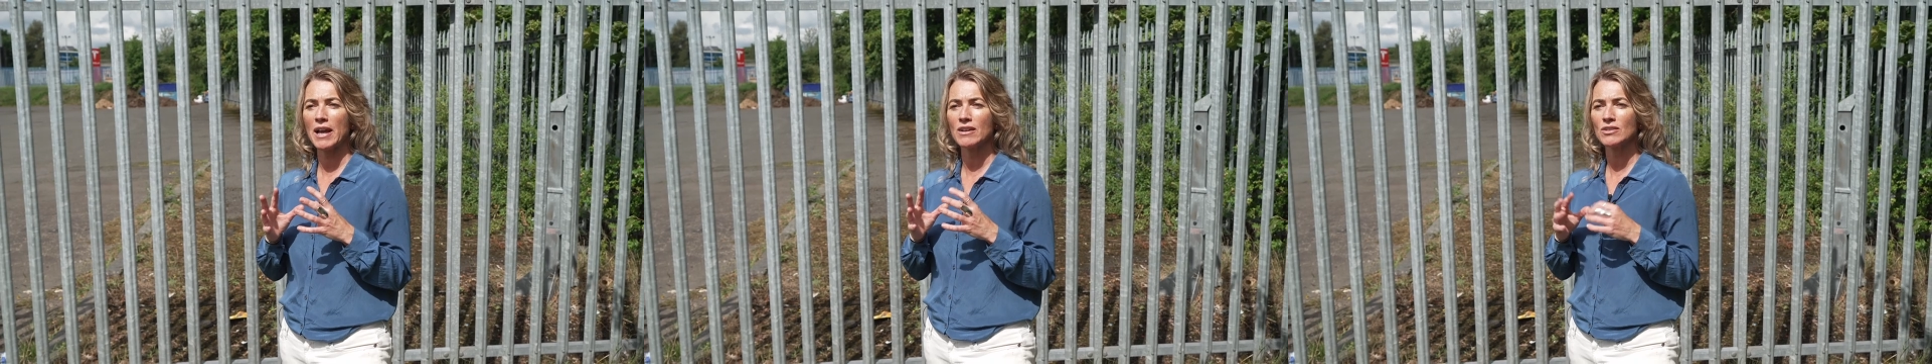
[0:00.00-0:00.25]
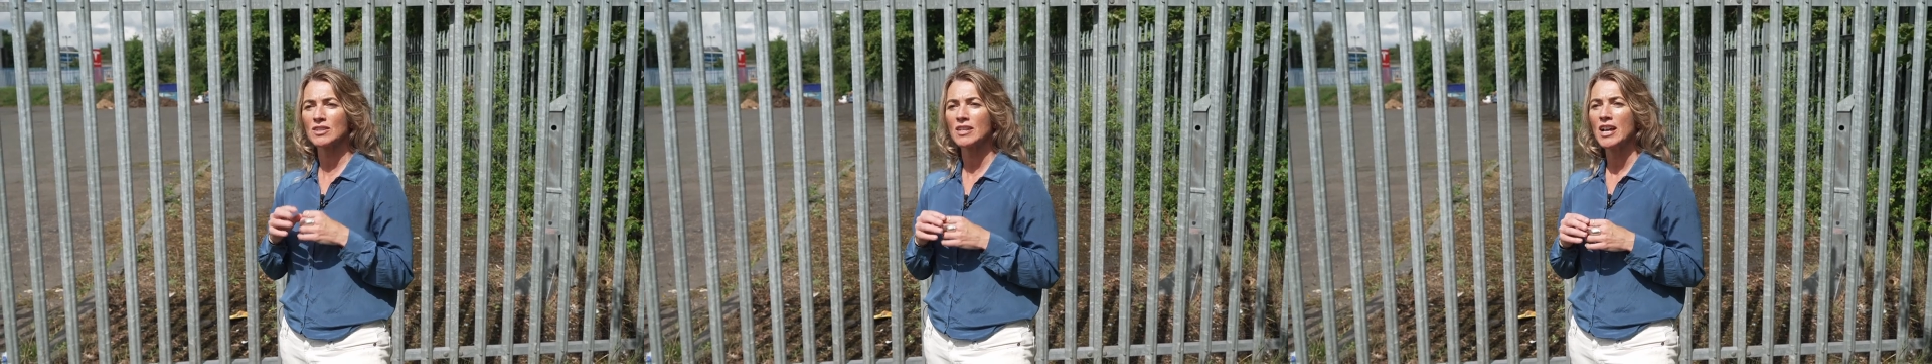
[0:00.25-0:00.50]

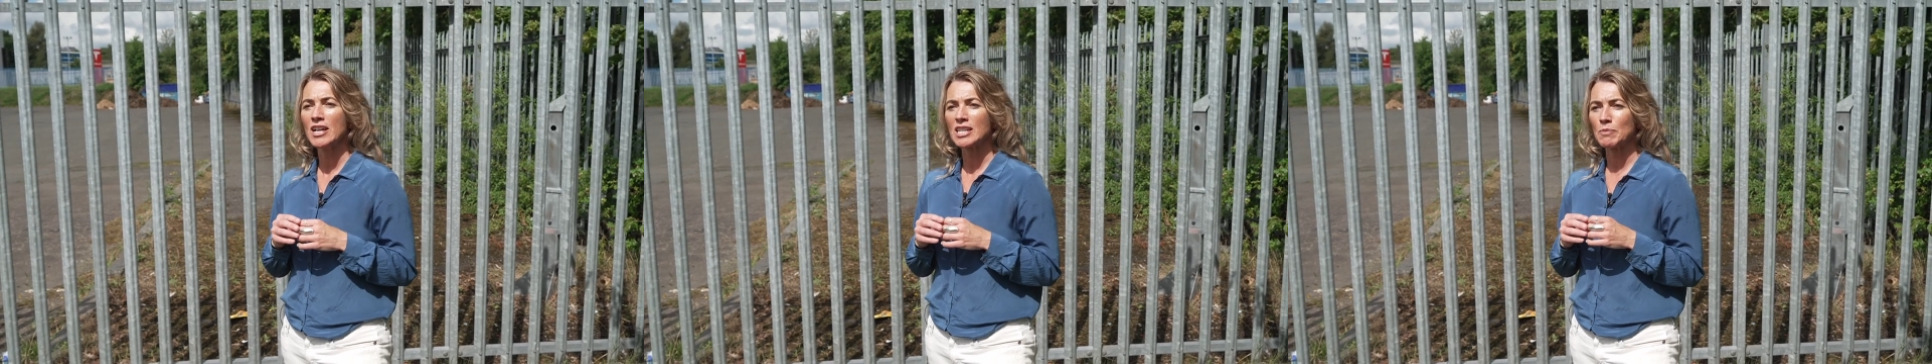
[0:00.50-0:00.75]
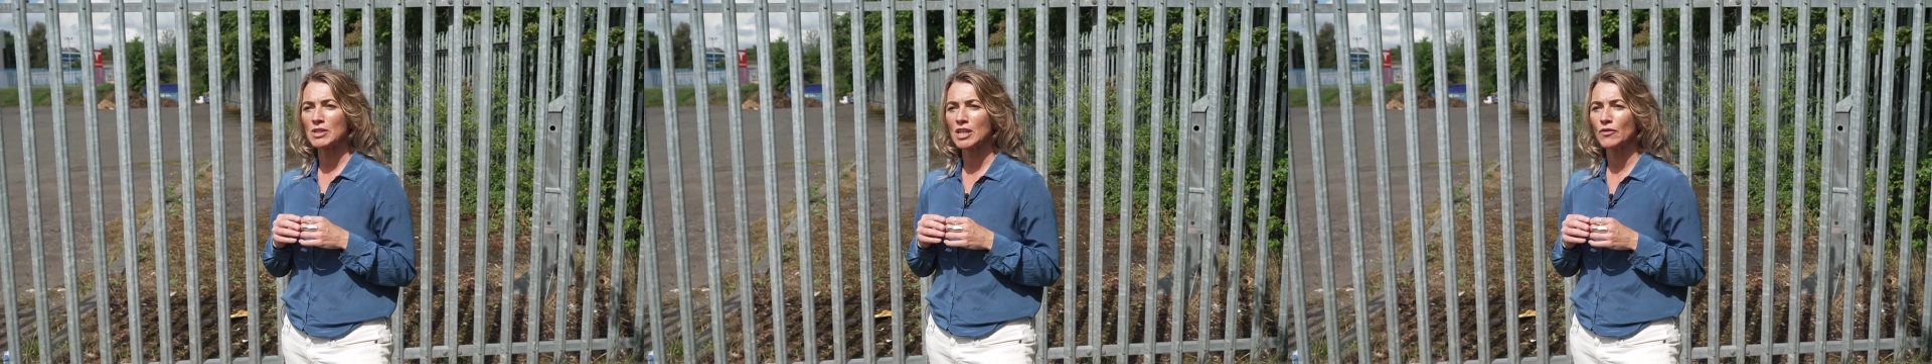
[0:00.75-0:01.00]
Bell's,
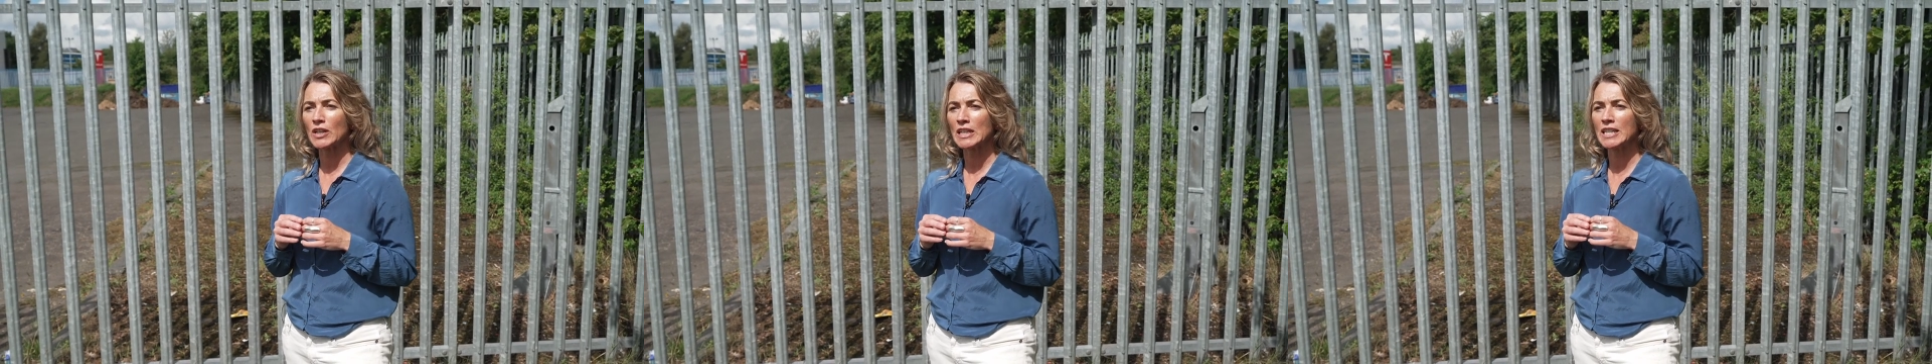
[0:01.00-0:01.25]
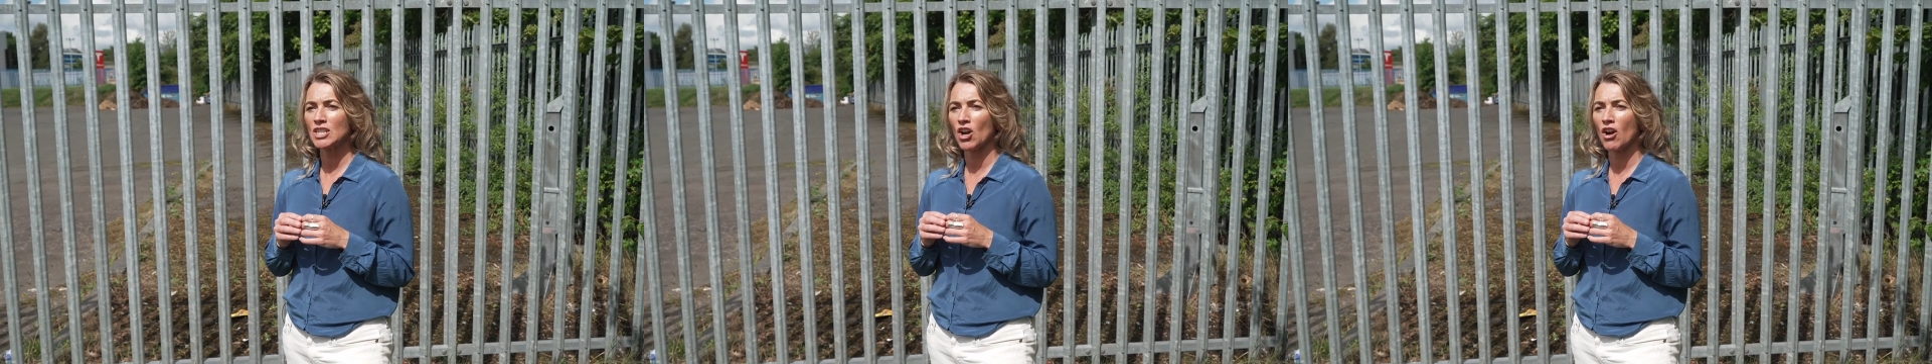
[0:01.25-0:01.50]

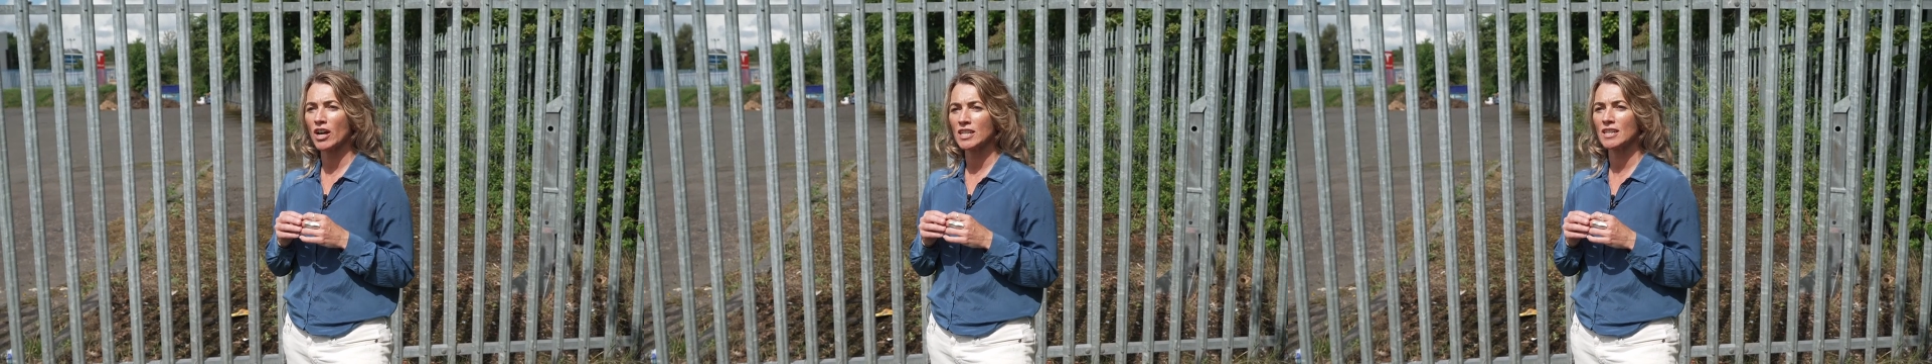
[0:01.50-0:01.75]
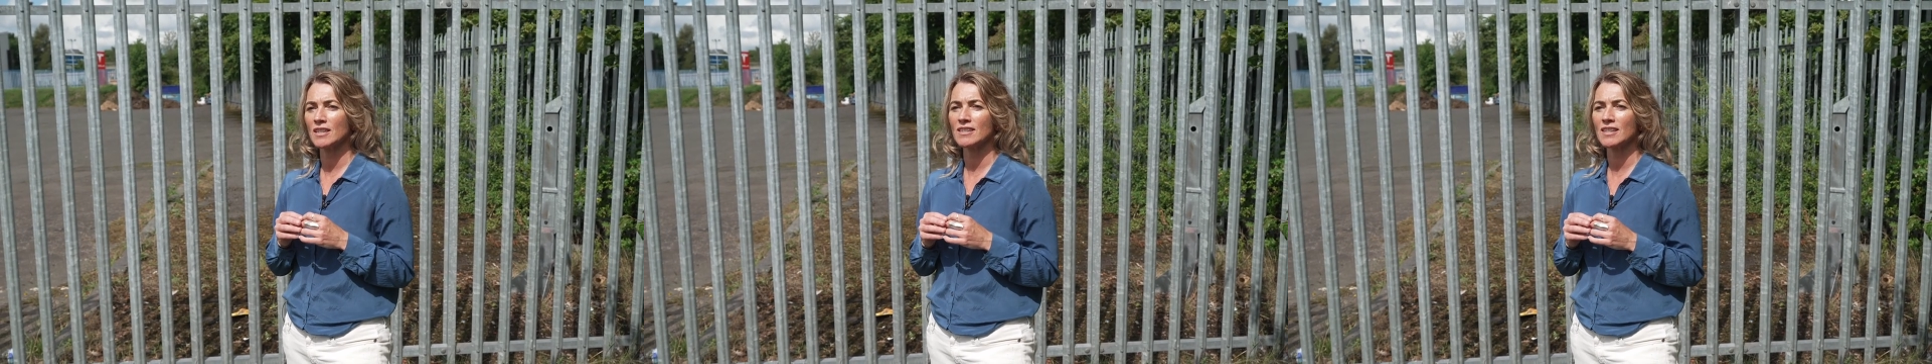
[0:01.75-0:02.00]
specifically
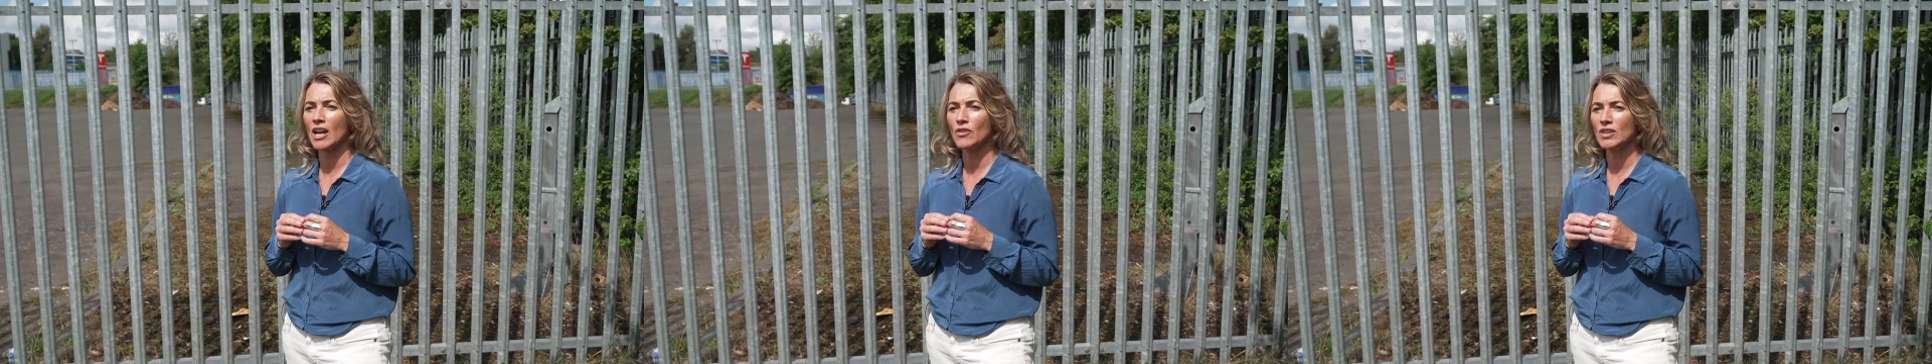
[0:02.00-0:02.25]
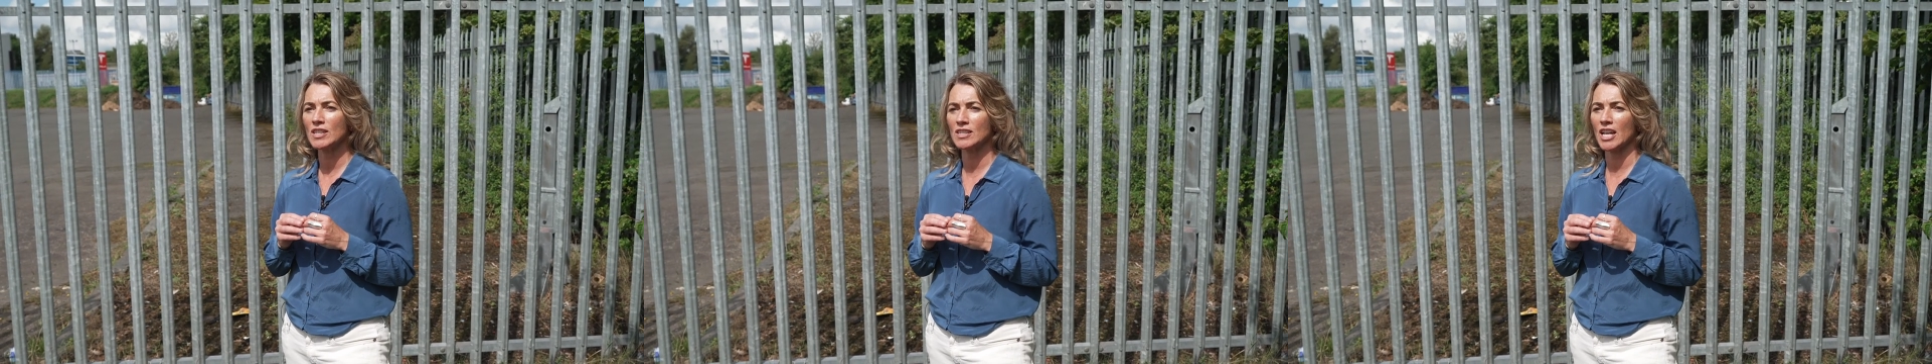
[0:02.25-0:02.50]
targeted the
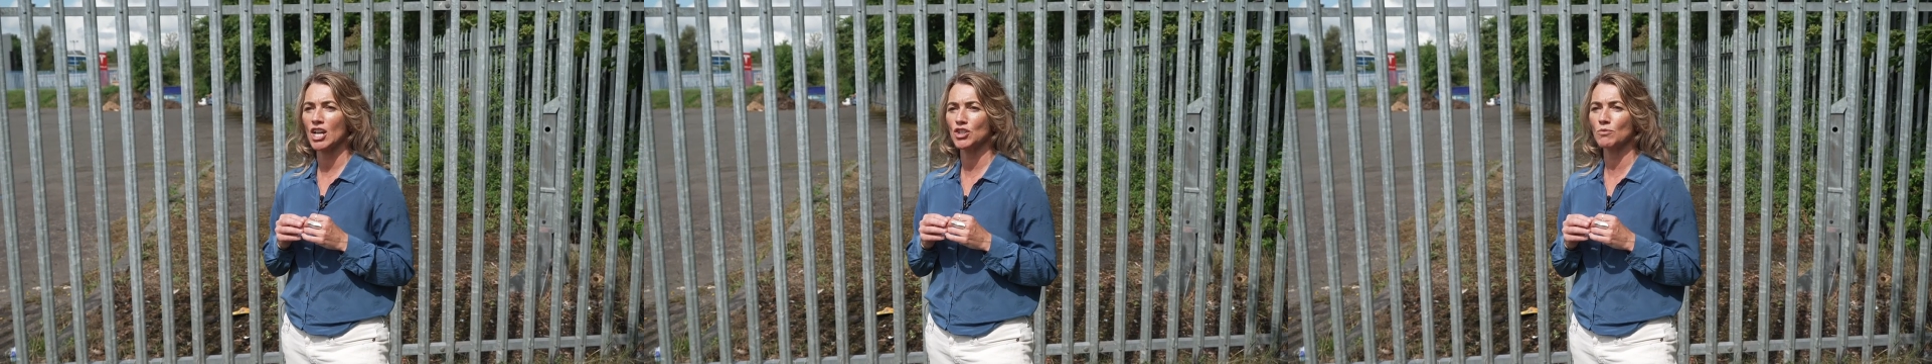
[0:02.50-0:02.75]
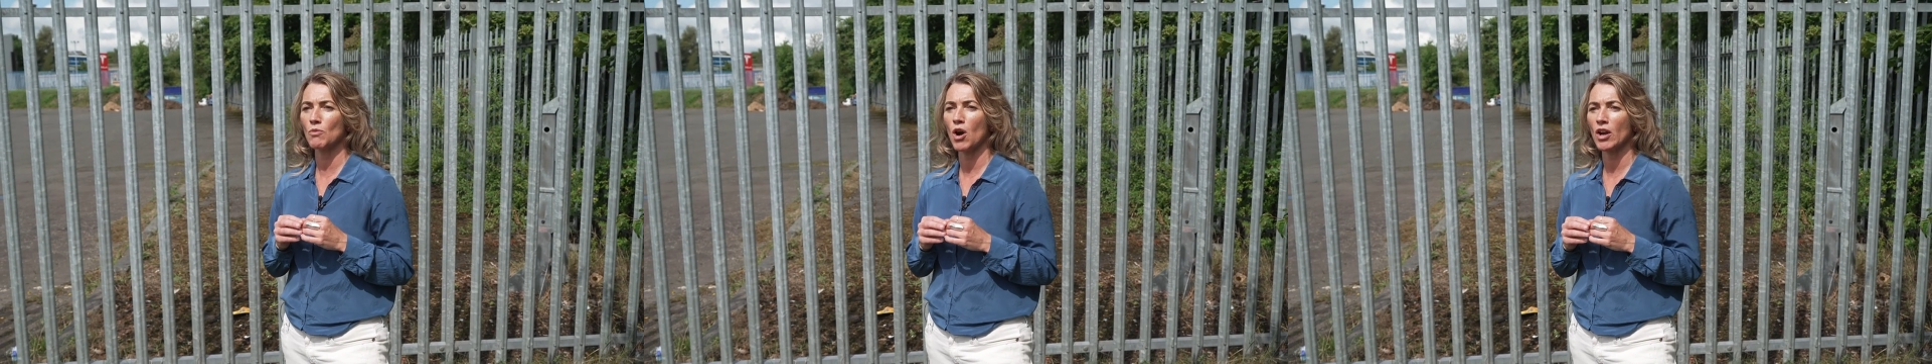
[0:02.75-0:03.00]
Southeast
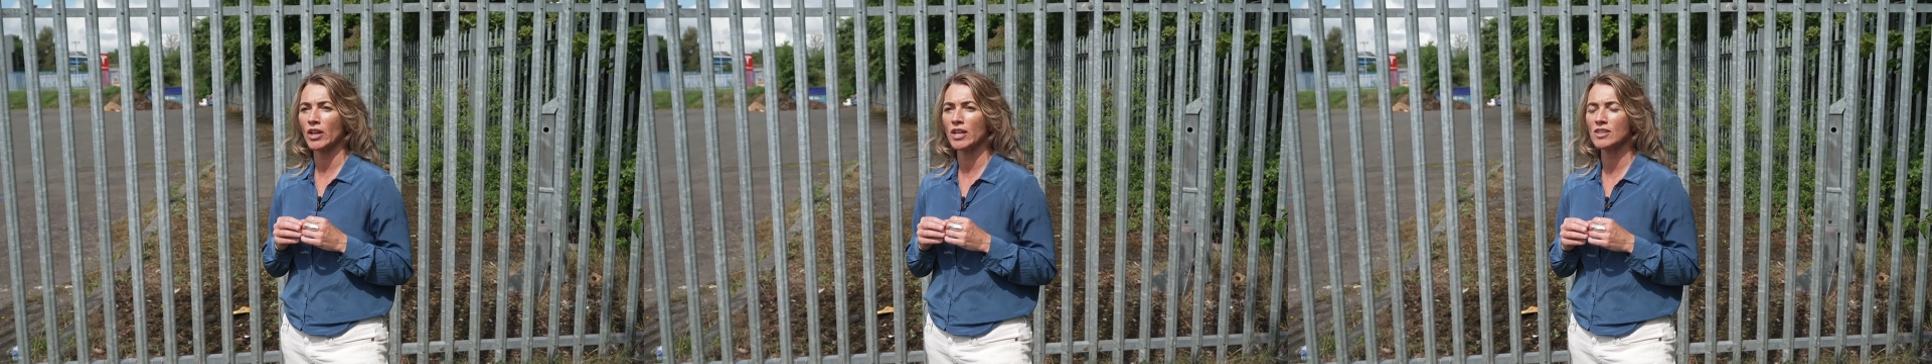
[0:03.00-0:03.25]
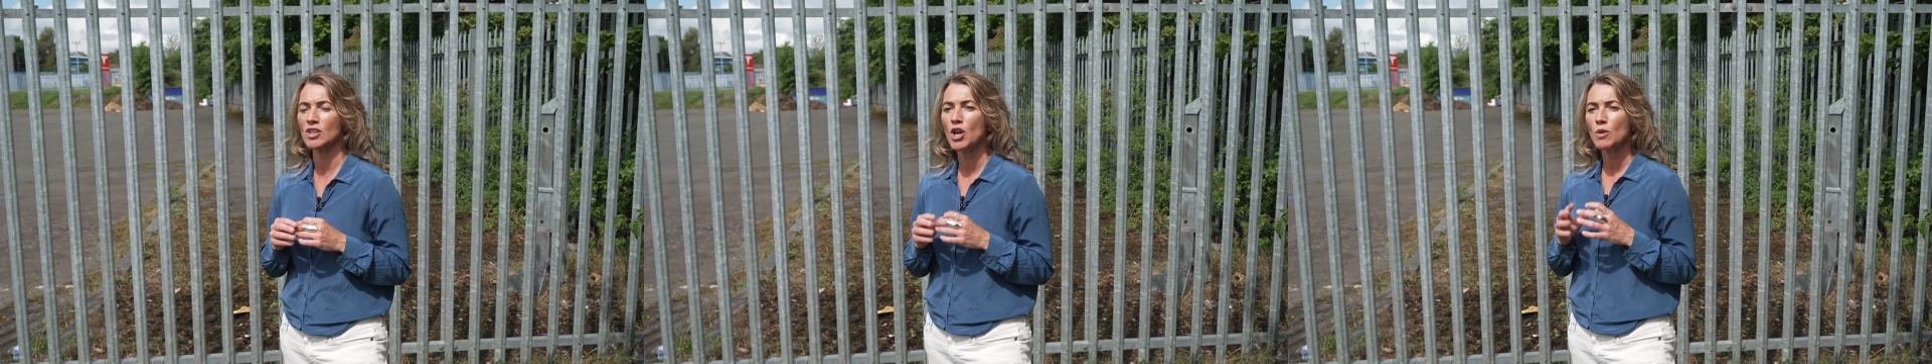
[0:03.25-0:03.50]
Asian
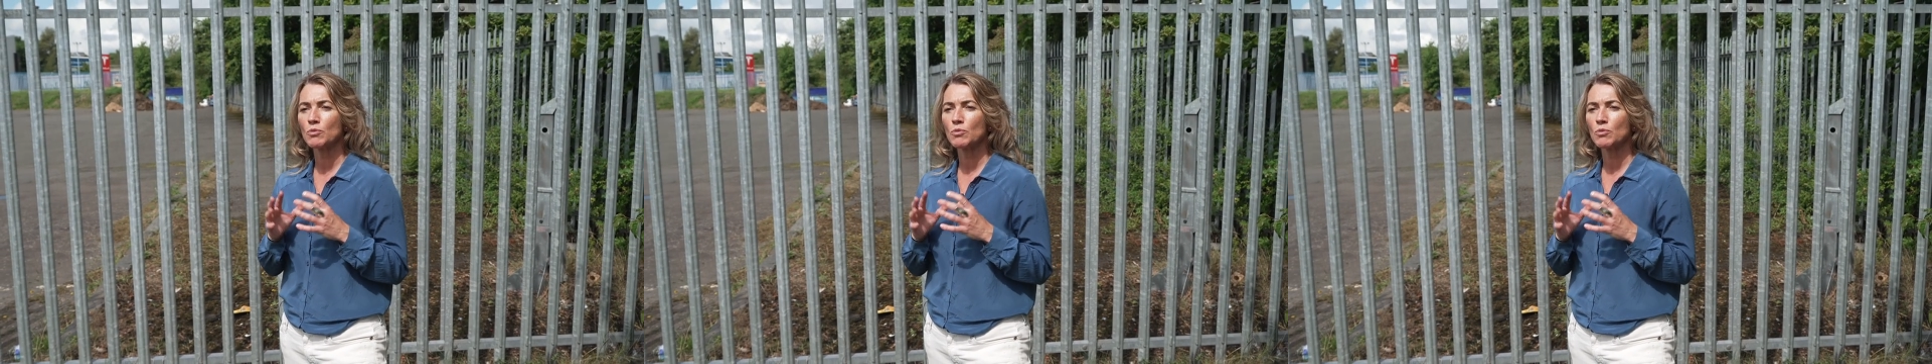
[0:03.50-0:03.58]
markets